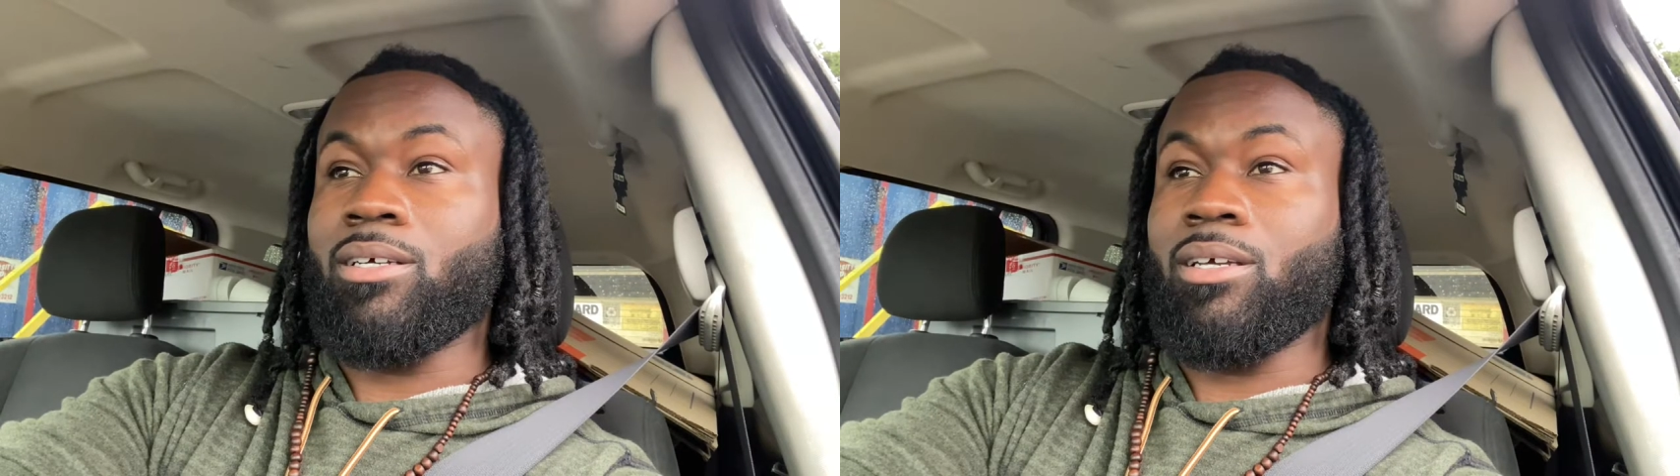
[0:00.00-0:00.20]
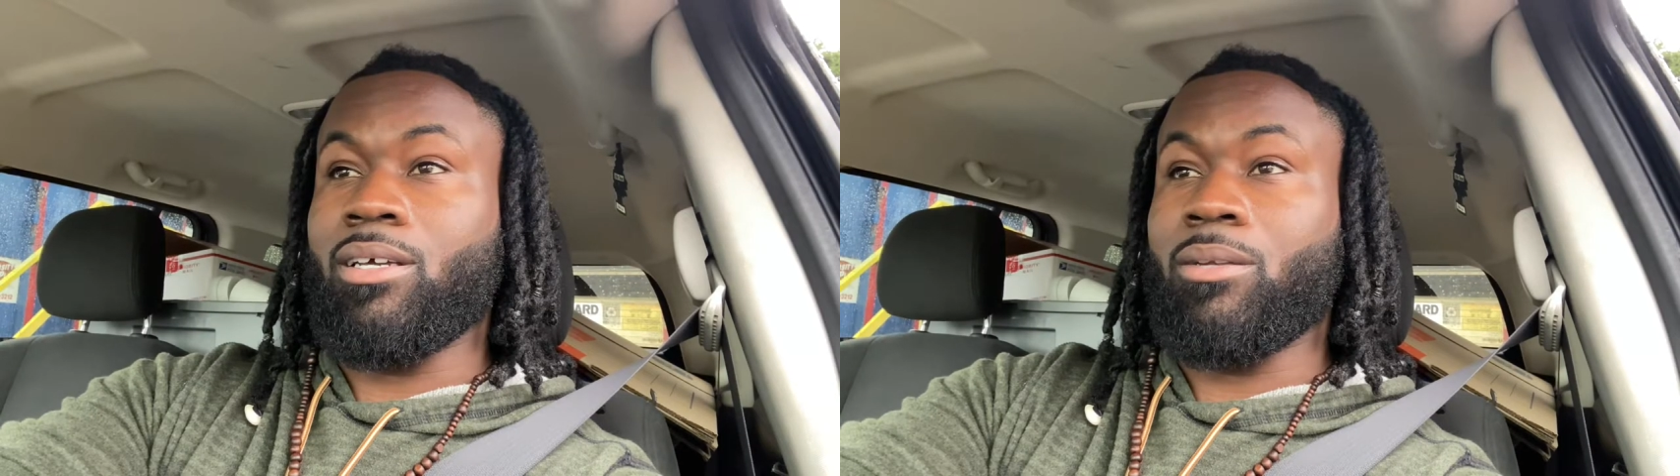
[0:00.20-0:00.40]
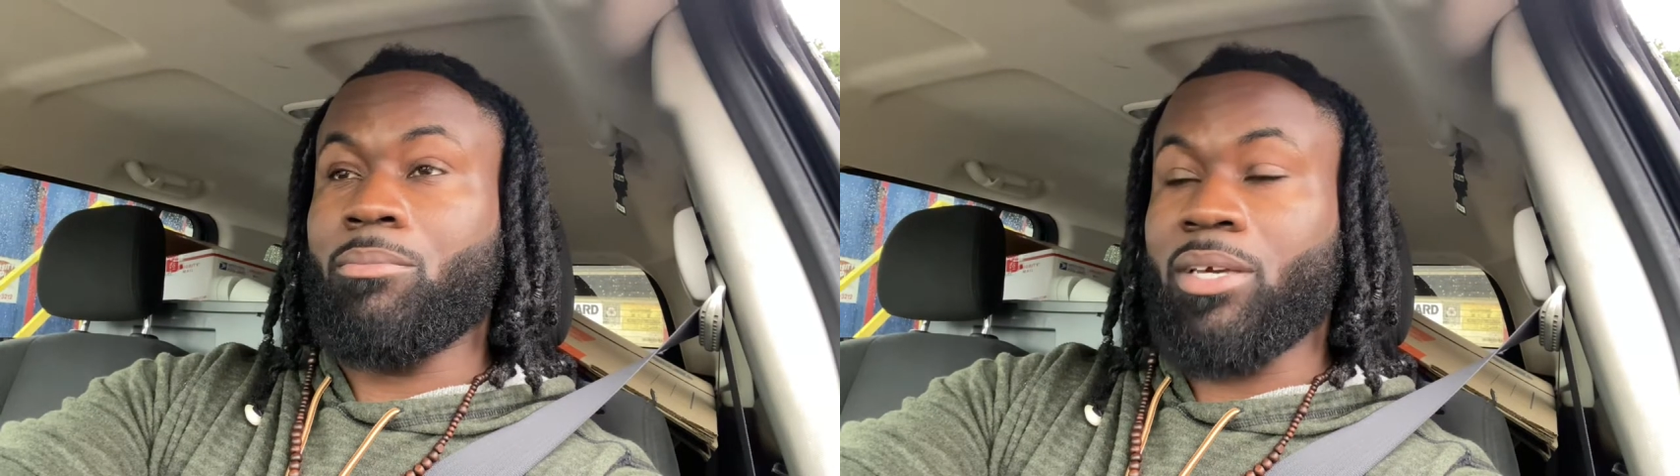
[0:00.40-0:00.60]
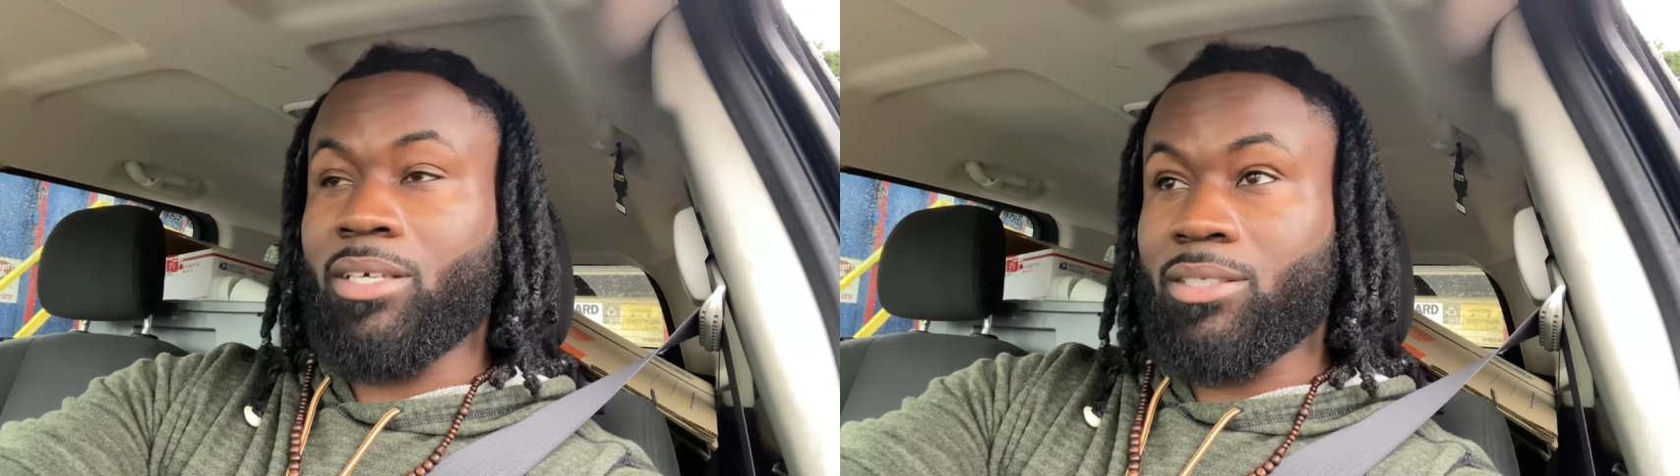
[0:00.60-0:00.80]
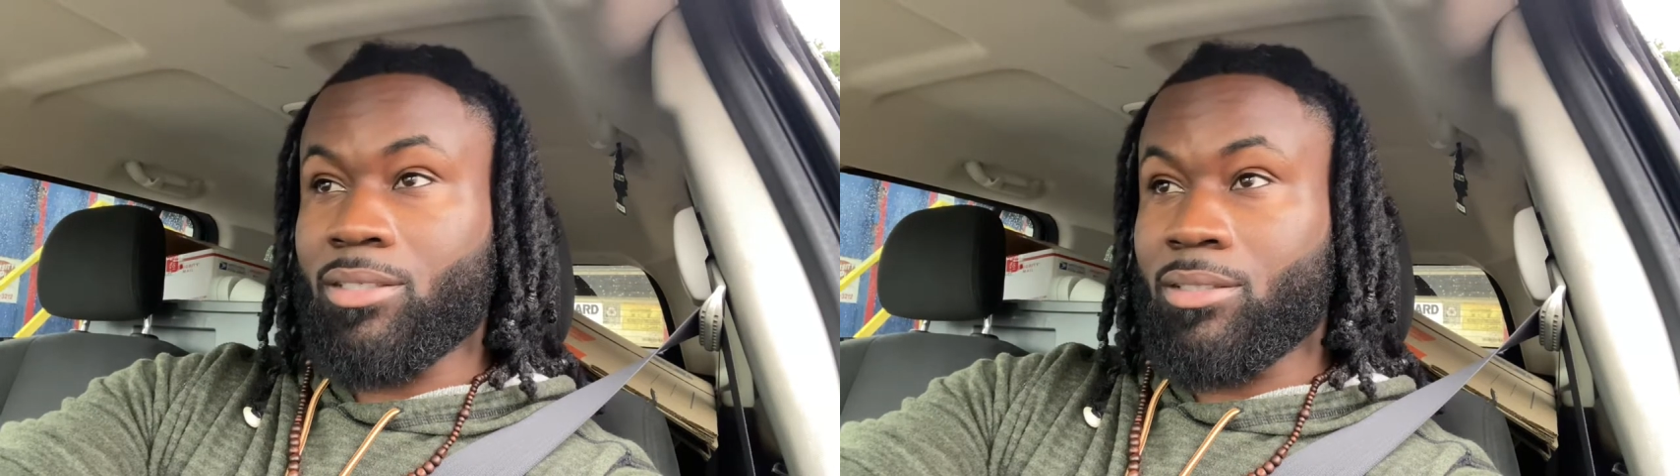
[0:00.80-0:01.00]
an
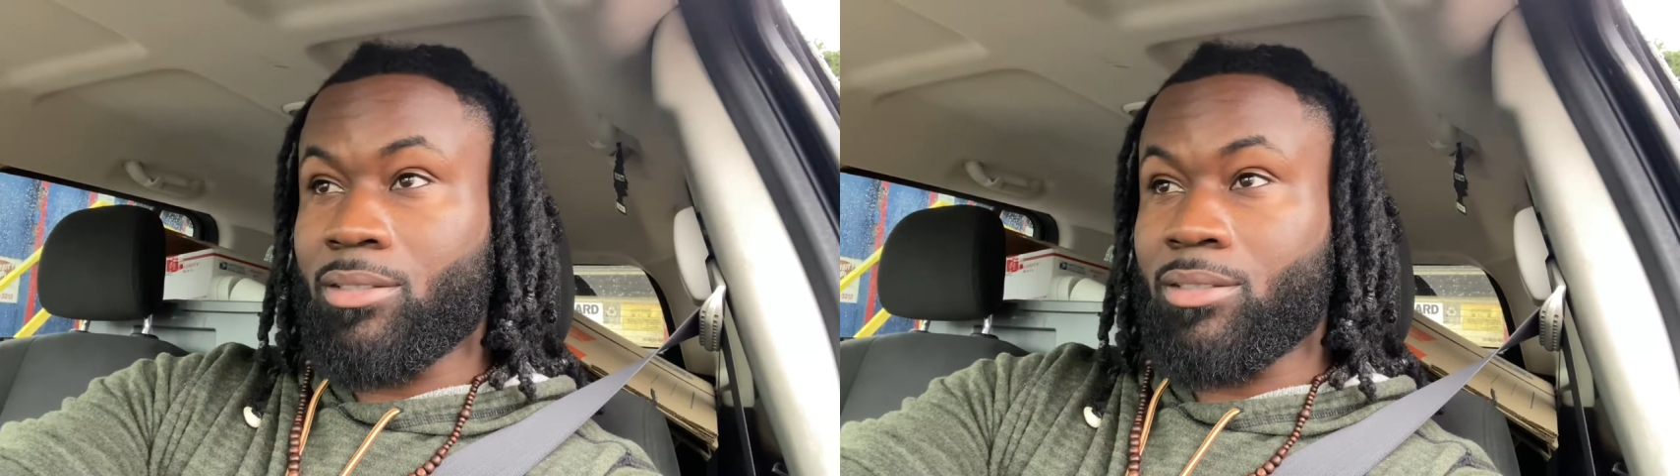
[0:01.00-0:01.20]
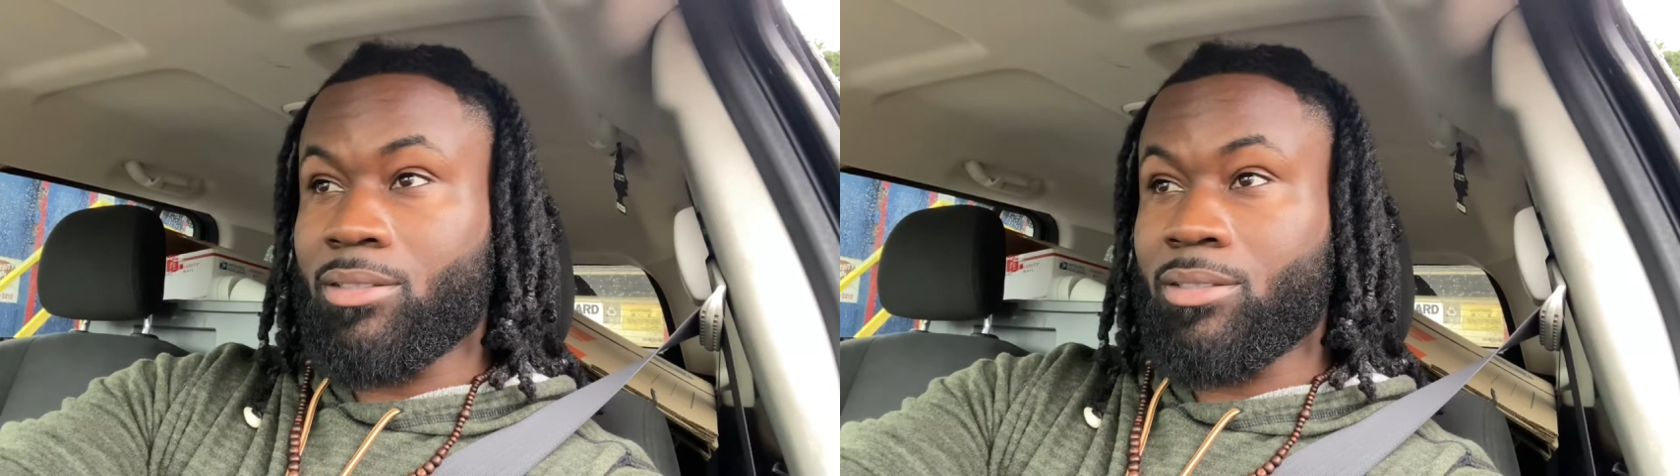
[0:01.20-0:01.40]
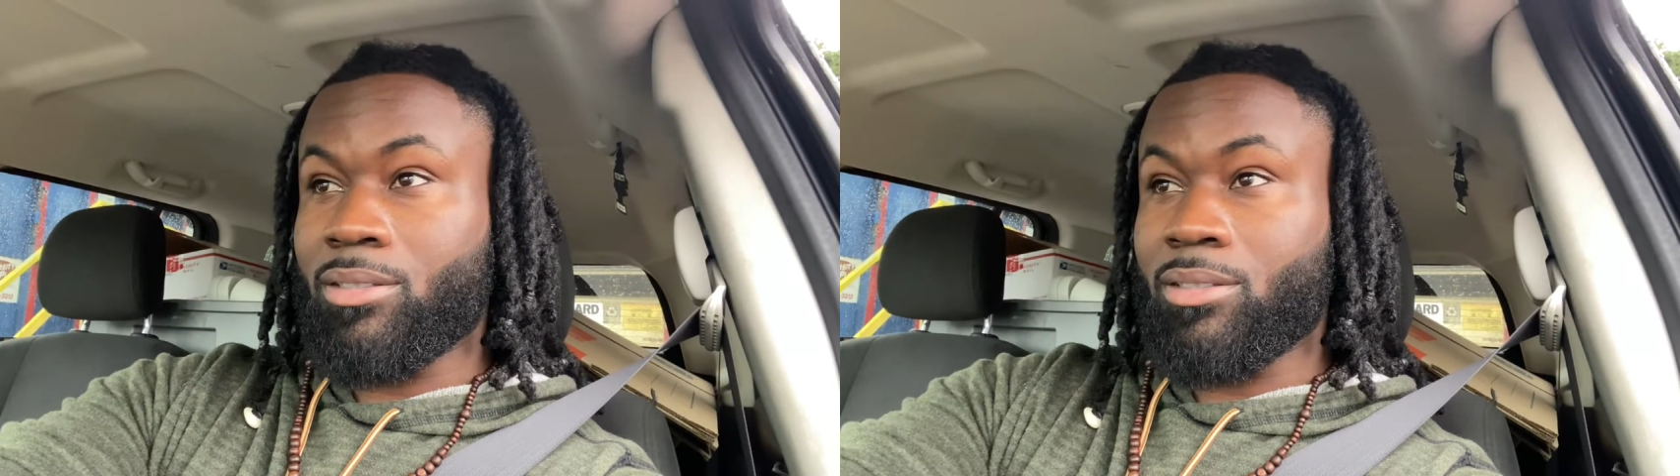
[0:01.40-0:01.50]
amazing